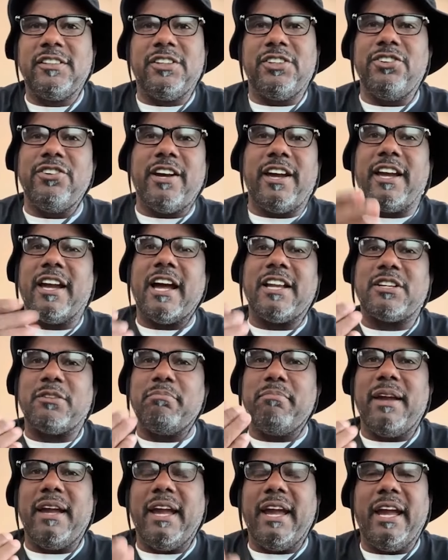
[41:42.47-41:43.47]
You ain't got to
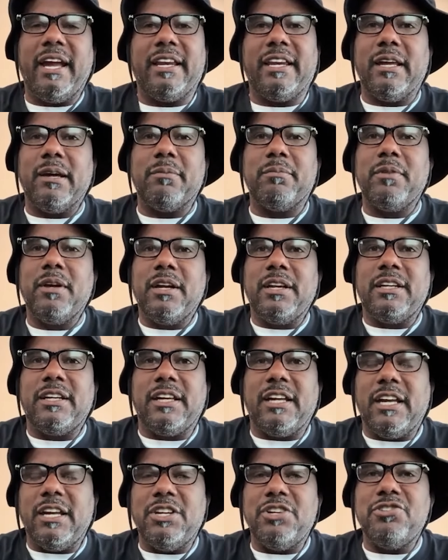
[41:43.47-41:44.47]
beg them to
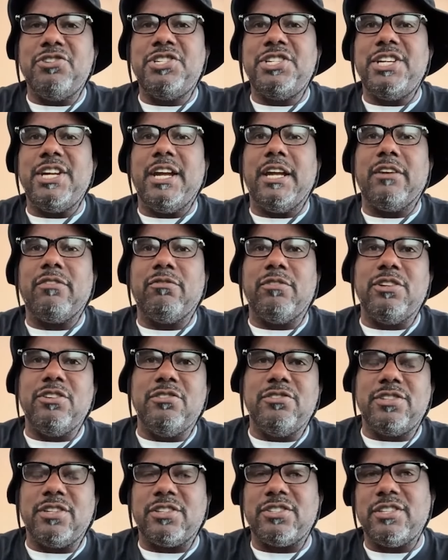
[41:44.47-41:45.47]
give you shit when you're
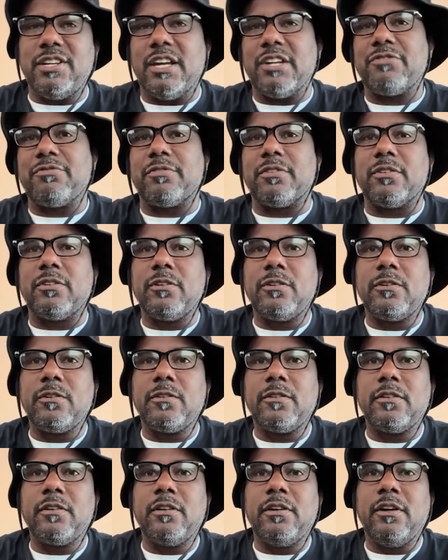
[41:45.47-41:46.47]
successful.
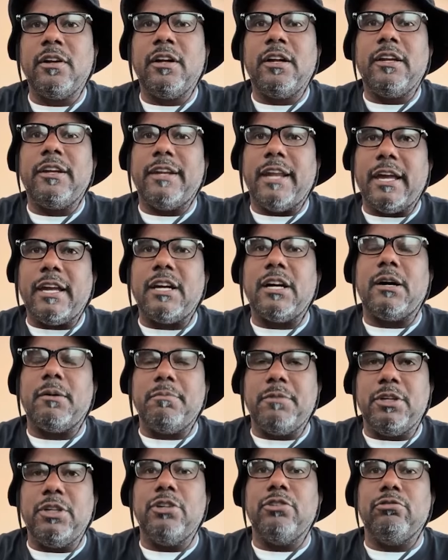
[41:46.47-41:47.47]
They come to
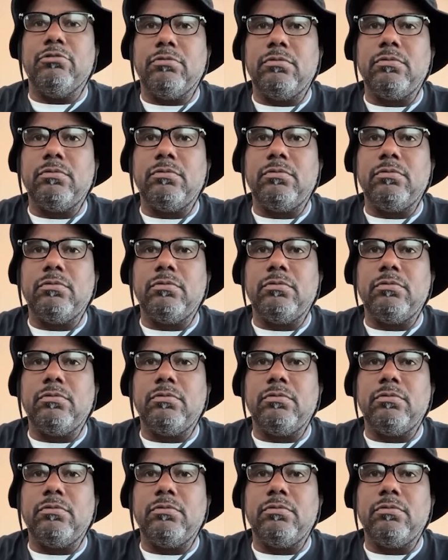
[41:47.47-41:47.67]
you.